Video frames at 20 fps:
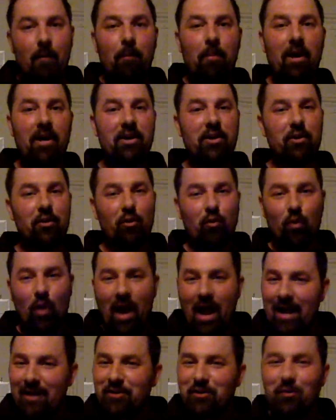But you
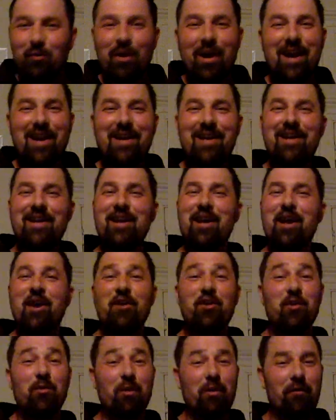graduated.
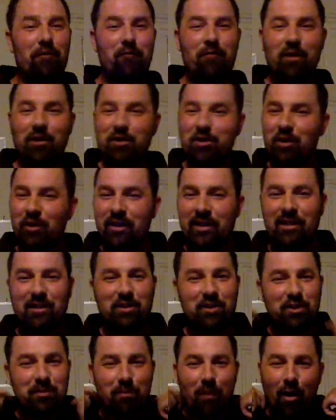You're officially
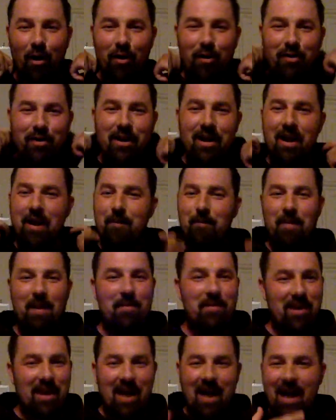smart.
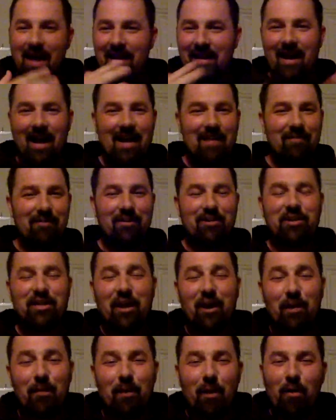Maybe you had a kind of a
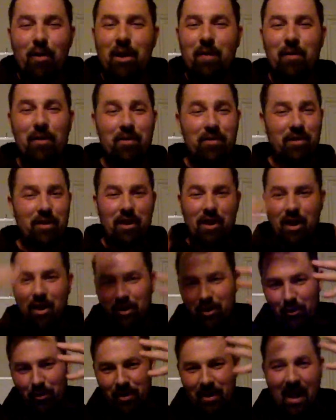ceremony with
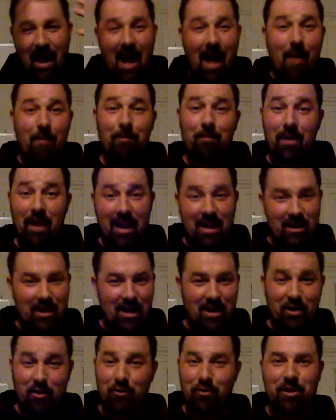your cap and
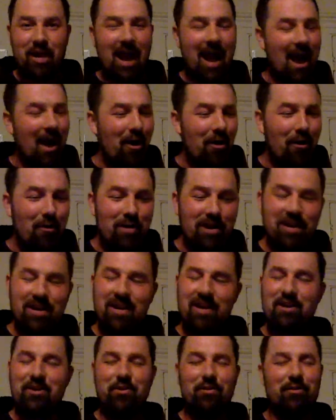in your gown. And
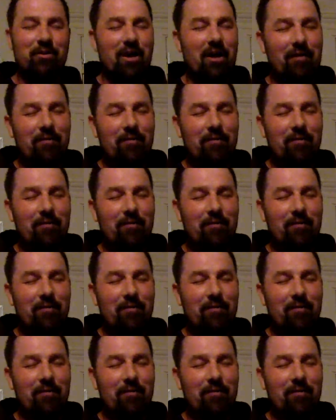in your,